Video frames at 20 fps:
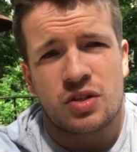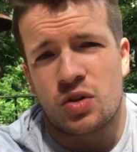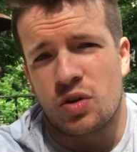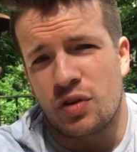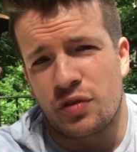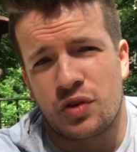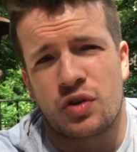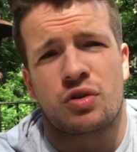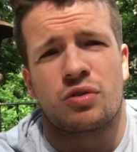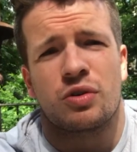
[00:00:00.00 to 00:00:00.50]
sort
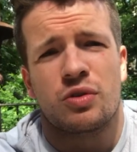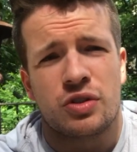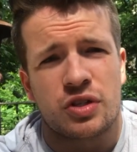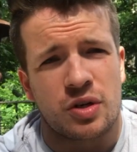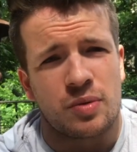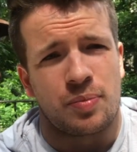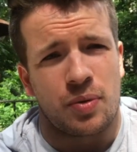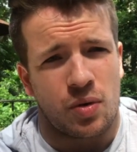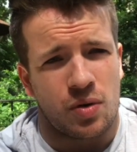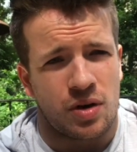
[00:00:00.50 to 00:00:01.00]
of
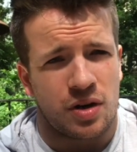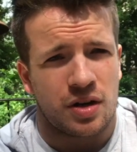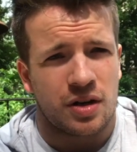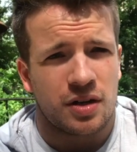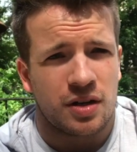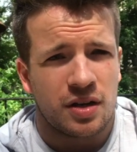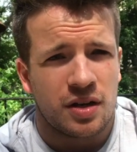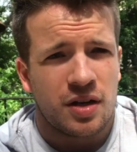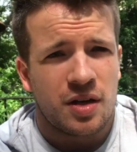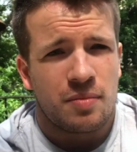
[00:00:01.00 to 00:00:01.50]
cruiser
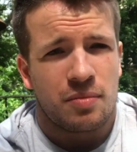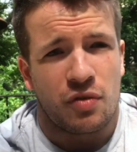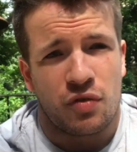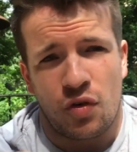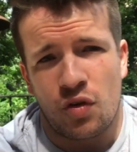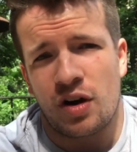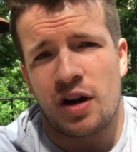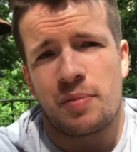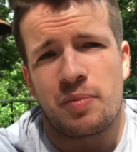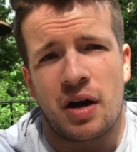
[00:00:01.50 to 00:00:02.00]
board
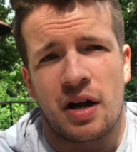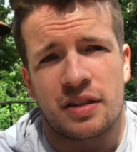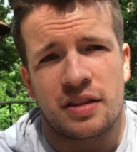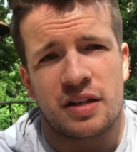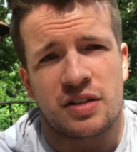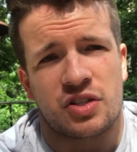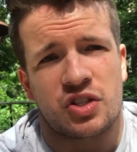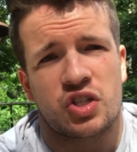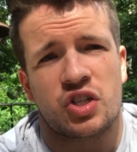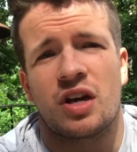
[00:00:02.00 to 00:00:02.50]
before I bought
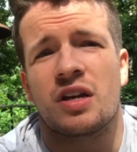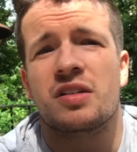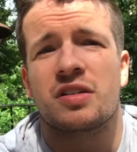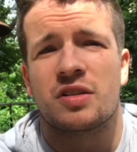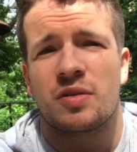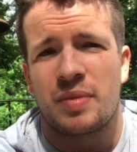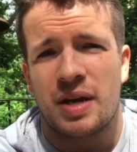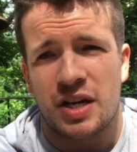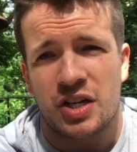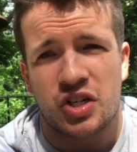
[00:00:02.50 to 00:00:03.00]
this just
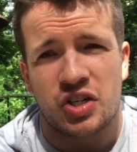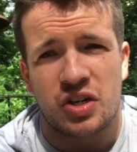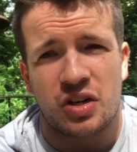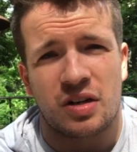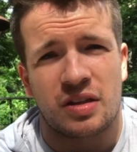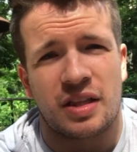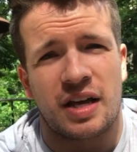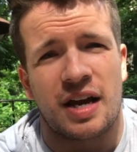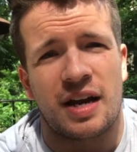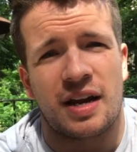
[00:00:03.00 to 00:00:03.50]
to make
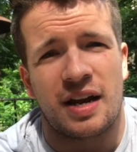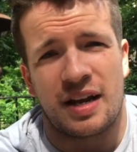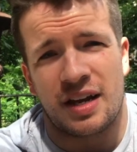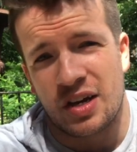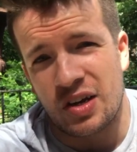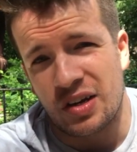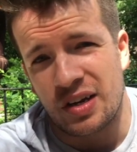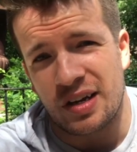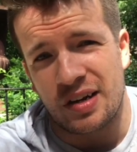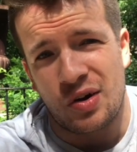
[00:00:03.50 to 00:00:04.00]
sure that it
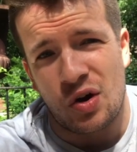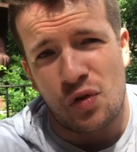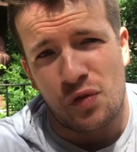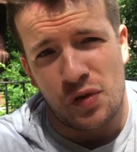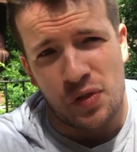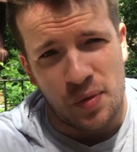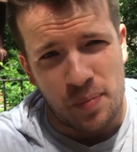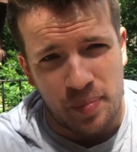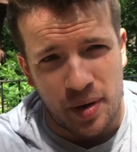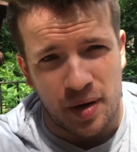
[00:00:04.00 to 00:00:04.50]
could get
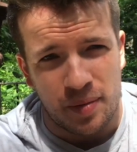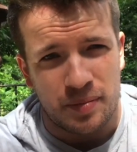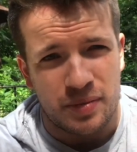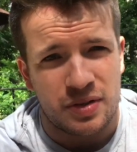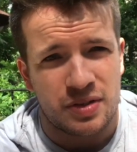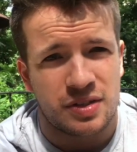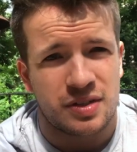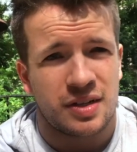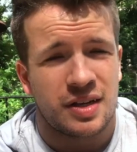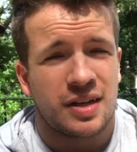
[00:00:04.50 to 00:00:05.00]
over the
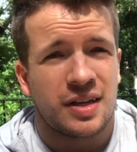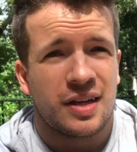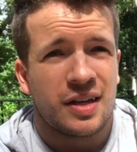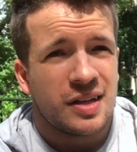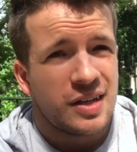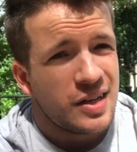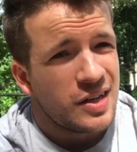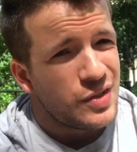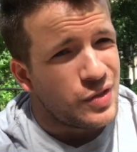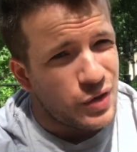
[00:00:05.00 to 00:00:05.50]
bumps.
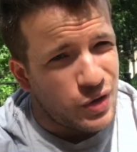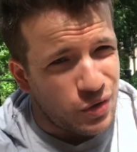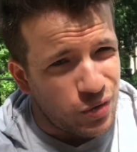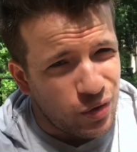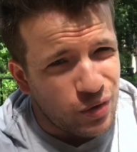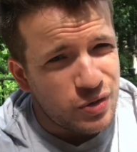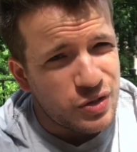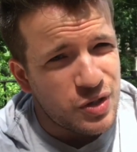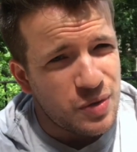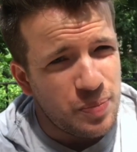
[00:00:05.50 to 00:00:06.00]
The
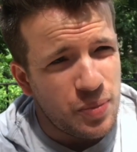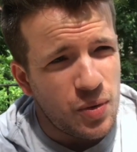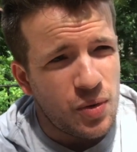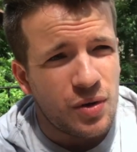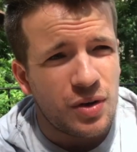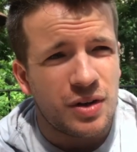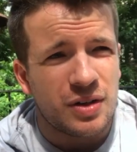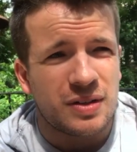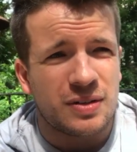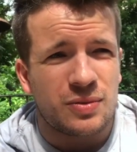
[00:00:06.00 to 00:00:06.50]
cruiser
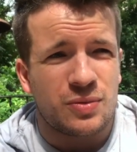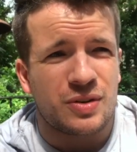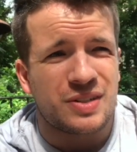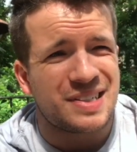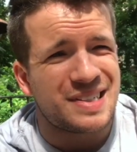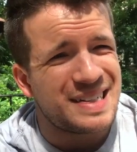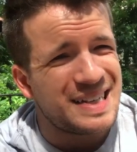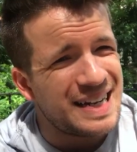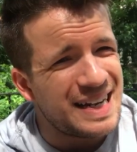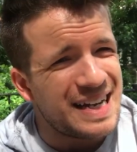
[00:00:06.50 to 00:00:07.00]
board
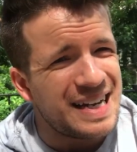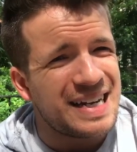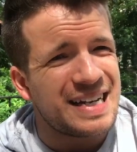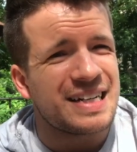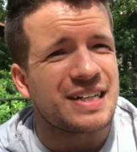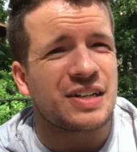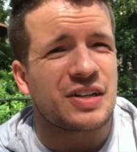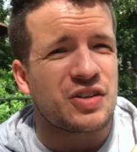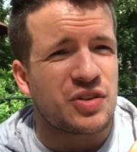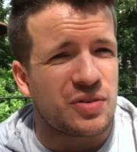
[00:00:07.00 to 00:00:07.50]
was
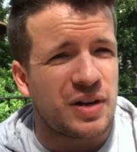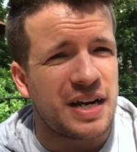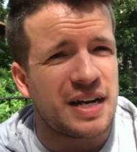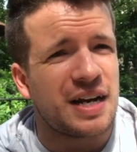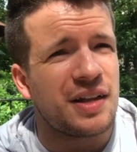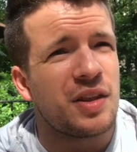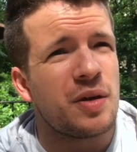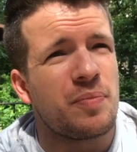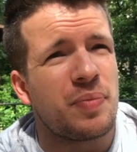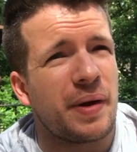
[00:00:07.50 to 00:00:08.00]
not great
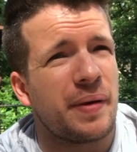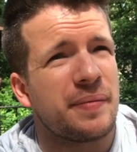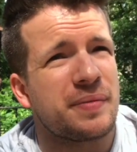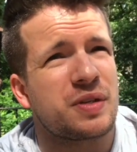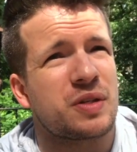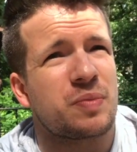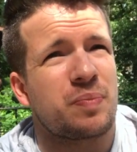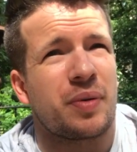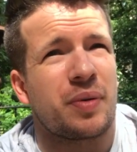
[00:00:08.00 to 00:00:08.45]
on the bumps,